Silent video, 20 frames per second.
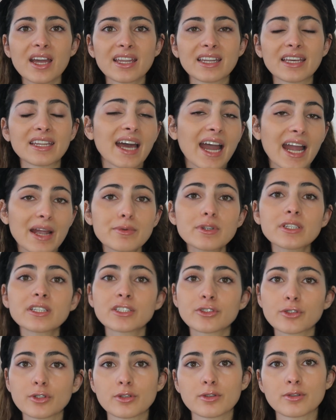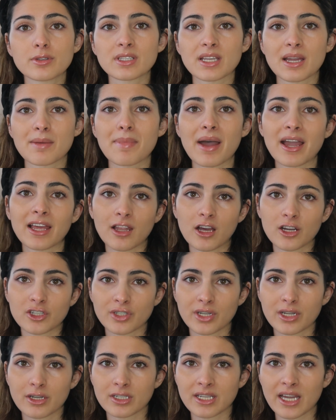that I would introduce in my
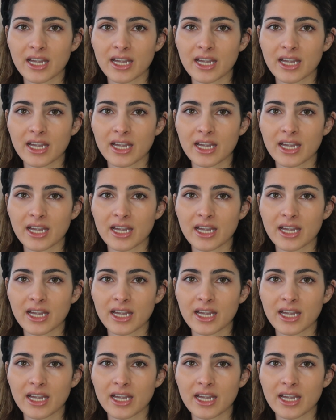luxury